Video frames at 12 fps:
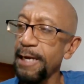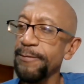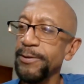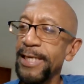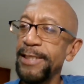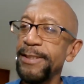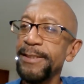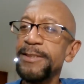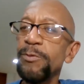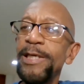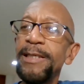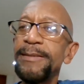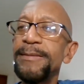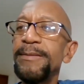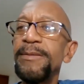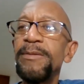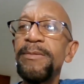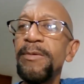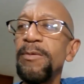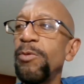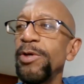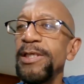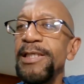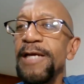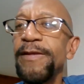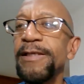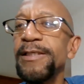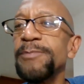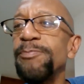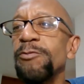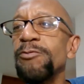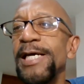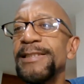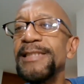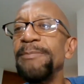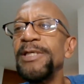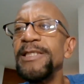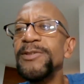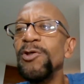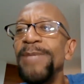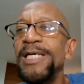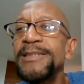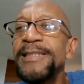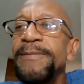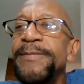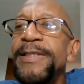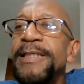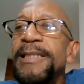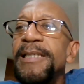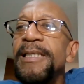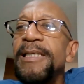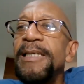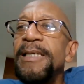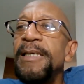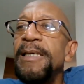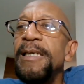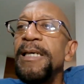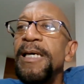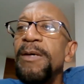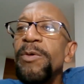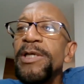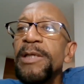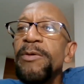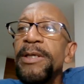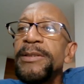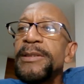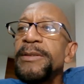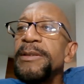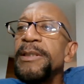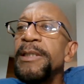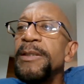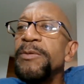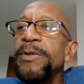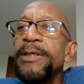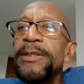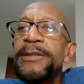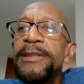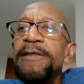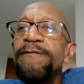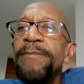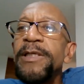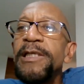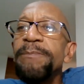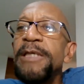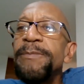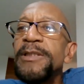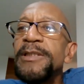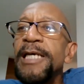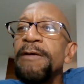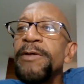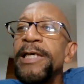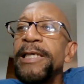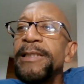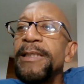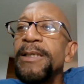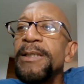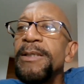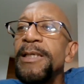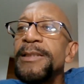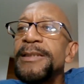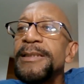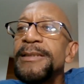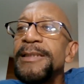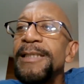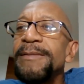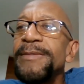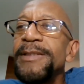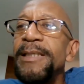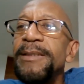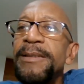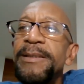And but anything this week? With nothing, just but rest. I've been so messed up. Who cares if a million people die right? How long is this? Not me.